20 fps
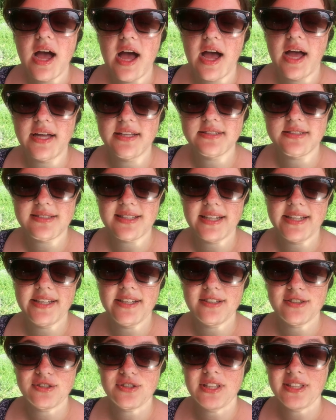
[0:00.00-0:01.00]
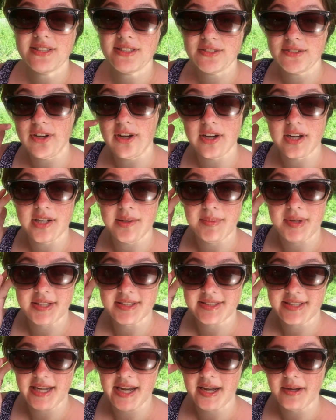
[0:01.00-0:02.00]
and Sonny hears Jason talking
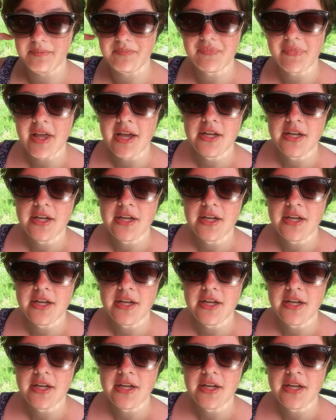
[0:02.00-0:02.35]
about Sam.